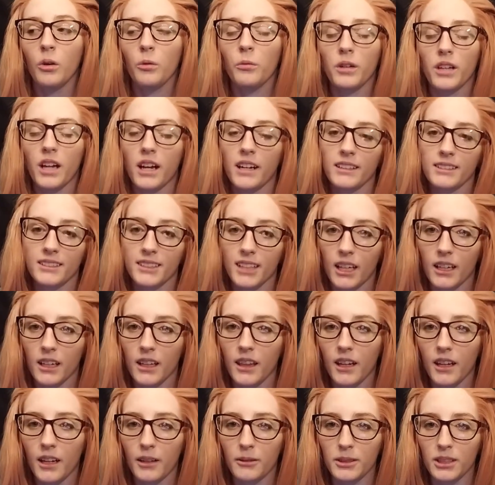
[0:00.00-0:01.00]
when I
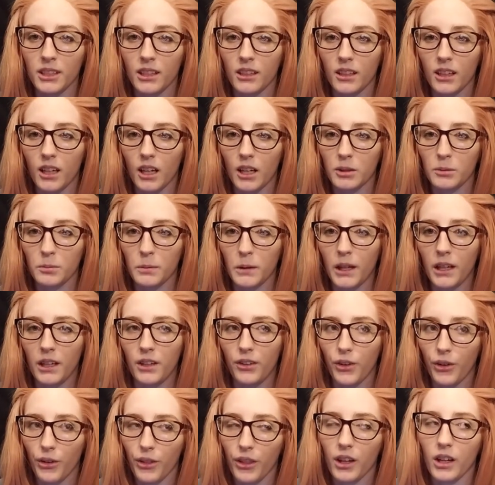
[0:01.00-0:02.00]
decided that I was going to cosplay, I
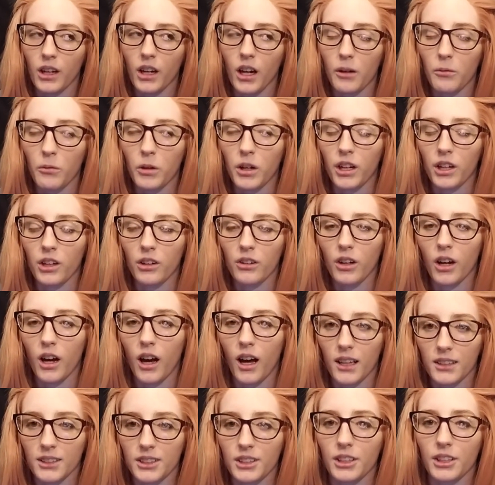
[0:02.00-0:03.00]
knew that I wanted
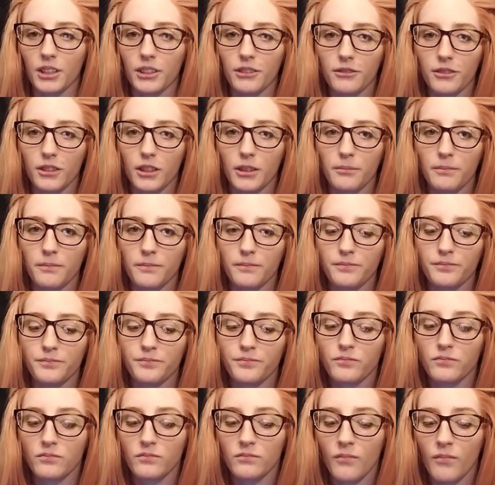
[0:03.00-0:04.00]
Asuka from
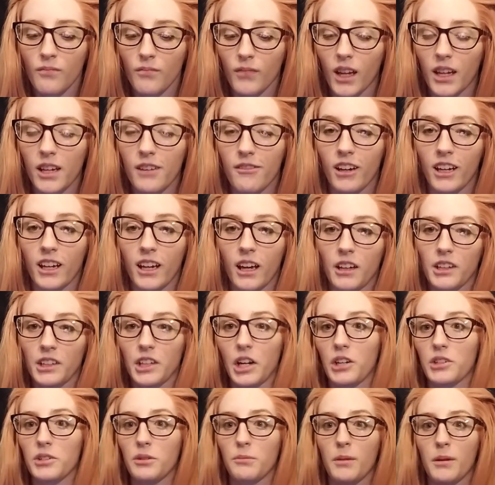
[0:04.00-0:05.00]

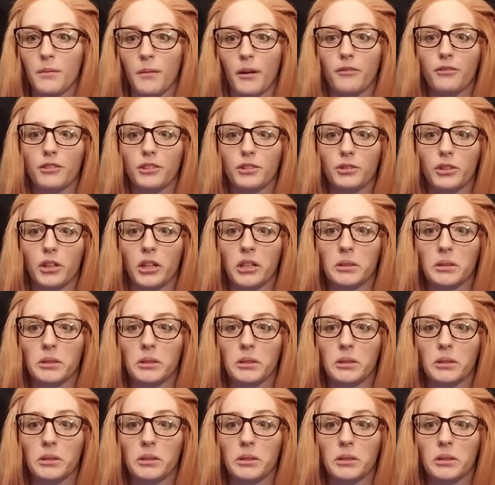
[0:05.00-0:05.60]
Evangelion to be my first